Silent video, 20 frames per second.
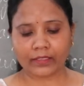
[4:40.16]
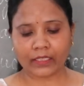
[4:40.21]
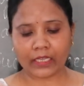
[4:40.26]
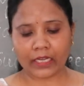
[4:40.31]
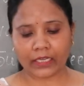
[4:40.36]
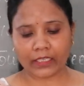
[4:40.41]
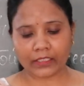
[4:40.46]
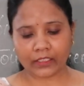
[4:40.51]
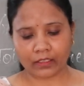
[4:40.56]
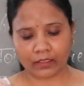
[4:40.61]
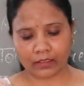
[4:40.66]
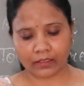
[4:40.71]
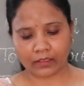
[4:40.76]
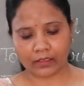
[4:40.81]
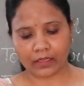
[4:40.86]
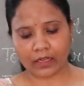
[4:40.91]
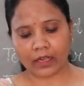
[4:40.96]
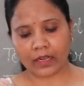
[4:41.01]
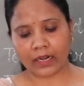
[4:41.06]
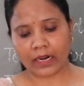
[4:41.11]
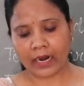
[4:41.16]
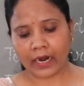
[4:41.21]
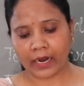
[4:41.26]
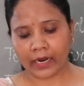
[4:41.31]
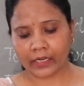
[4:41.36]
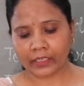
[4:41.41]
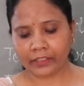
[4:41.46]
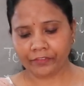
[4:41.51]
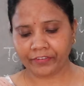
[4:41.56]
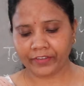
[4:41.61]
The
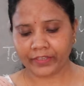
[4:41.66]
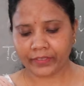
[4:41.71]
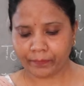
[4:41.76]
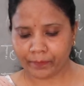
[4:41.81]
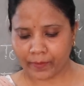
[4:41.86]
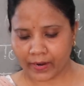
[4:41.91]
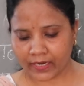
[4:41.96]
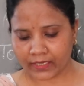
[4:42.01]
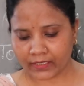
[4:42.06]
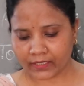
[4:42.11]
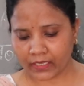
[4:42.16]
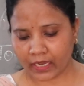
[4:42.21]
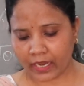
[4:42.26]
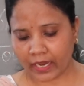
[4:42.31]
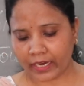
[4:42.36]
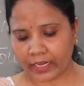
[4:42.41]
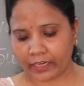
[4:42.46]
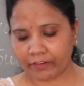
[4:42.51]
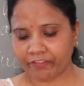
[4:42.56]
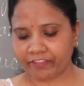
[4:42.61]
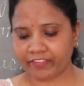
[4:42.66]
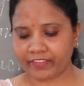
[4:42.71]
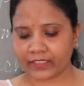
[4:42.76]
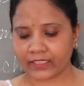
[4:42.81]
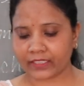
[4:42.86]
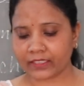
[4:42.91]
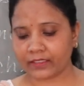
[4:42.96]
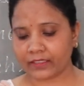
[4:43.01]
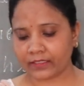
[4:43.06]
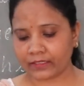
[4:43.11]
hardware parts are
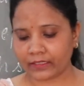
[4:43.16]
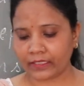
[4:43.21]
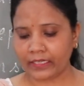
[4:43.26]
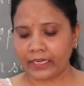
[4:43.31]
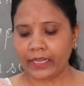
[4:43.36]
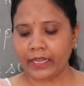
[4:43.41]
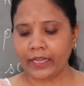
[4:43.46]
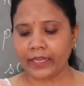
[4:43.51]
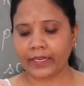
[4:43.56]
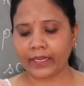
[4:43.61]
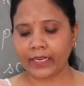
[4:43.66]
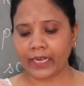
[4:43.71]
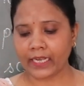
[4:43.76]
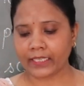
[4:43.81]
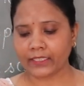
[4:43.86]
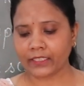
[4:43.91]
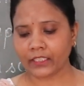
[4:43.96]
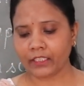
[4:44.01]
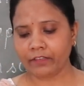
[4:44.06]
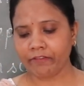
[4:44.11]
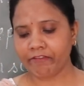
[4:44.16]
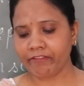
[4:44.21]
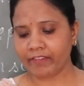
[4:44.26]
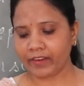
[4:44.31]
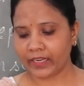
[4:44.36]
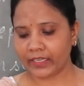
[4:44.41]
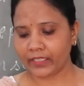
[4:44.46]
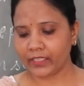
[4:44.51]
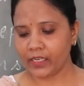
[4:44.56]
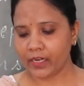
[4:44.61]
further
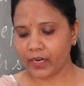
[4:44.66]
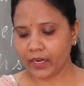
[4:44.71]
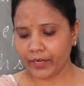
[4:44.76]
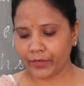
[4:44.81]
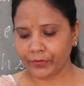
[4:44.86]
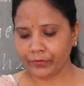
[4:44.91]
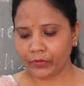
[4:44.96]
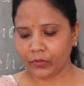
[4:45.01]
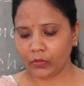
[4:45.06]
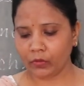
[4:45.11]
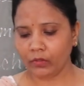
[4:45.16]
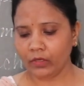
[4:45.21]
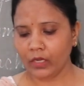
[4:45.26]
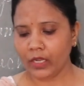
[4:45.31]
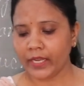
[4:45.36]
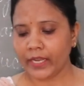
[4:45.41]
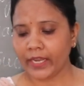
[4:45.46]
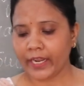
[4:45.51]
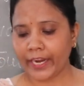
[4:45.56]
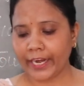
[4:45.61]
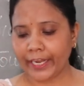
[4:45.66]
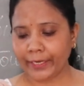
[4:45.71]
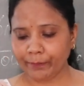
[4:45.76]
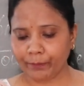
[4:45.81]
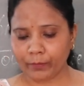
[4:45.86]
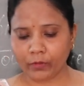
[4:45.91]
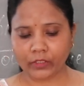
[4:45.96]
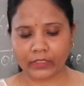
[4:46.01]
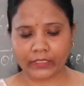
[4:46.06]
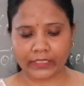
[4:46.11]
classified into
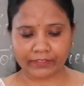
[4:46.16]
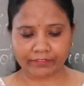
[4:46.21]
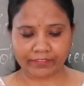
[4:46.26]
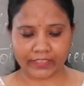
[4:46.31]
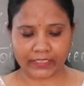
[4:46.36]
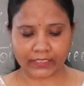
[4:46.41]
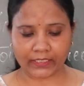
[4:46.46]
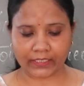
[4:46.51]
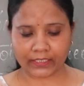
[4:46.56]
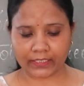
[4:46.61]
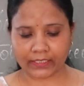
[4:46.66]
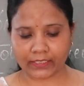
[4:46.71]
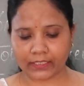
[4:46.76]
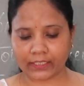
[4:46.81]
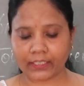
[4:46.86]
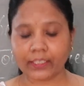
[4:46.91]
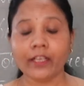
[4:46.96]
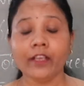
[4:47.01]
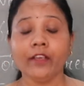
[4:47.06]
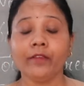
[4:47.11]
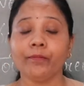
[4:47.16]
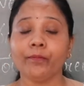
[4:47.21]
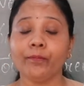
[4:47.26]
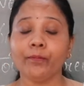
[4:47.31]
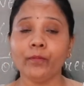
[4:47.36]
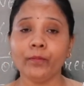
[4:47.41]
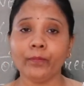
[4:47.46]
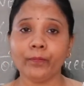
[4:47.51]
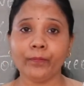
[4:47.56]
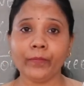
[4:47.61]
input devices.
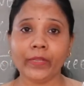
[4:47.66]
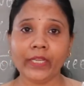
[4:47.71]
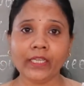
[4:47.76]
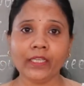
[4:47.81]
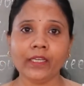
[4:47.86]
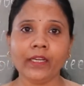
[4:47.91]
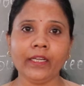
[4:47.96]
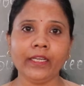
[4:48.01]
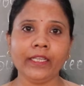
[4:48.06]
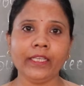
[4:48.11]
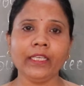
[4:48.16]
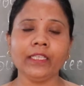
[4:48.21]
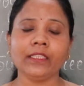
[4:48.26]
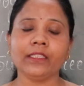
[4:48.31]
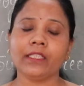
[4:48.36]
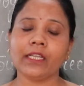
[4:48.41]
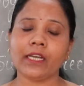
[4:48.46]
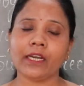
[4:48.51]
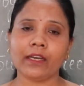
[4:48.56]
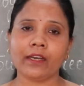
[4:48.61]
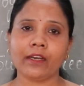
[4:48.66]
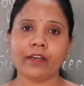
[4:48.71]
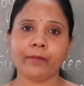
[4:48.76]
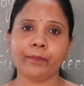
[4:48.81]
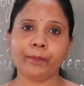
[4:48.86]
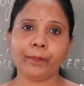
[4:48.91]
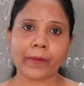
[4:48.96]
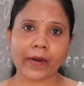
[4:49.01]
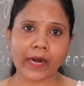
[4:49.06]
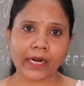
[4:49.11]
Mainly the
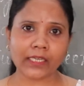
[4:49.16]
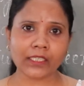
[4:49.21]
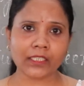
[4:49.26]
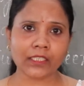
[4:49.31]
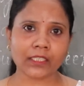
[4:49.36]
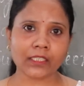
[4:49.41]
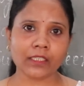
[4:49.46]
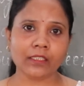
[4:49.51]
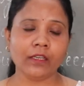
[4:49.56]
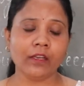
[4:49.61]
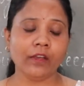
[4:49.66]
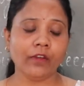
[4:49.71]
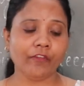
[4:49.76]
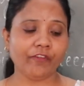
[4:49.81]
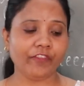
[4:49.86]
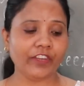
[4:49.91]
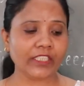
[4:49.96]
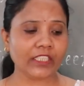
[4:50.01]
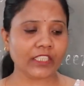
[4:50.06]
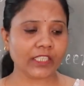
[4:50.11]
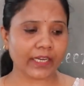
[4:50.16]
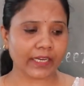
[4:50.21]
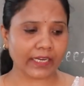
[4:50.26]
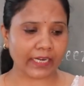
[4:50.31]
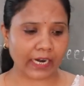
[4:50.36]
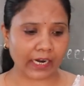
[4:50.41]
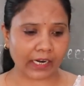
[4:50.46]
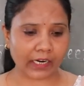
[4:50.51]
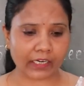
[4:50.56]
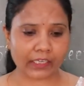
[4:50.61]
parts which are
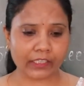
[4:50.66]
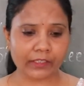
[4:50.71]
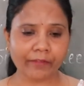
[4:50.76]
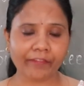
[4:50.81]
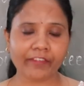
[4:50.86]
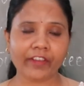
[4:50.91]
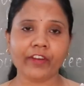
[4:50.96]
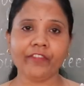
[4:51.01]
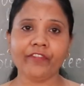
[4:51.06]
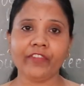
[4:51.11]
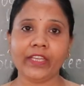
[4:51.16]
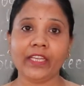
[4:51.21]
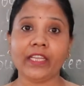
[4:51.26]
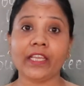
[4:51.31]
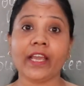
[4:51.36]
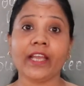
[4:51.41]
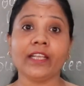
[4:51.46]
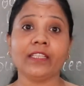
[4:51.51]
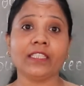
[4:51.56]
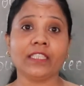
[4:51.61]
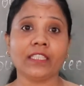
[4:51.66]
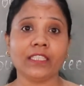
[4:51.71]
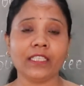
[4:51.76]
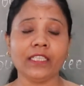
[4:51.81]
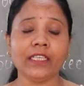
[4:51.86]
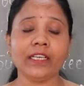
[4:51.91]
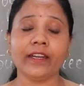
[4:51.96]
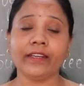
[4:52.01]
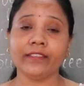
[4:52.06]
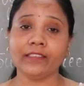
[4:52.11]
hardware we can
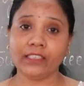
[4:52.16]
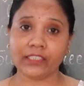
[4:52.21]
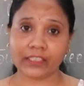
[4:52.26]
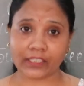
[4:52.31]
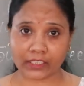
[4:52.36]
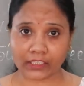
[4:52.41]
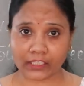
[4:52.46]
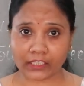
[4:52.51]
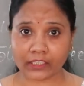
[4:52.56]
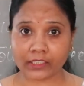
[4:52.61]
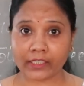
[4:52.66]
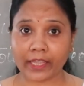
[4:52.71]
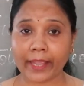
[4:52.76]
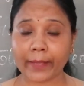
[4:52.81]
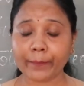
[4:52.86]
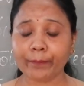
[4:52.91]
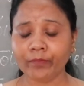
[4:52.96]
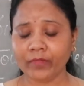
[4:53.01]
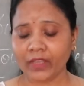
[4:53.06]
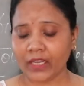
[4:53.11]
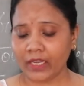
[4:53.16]
see and touch them.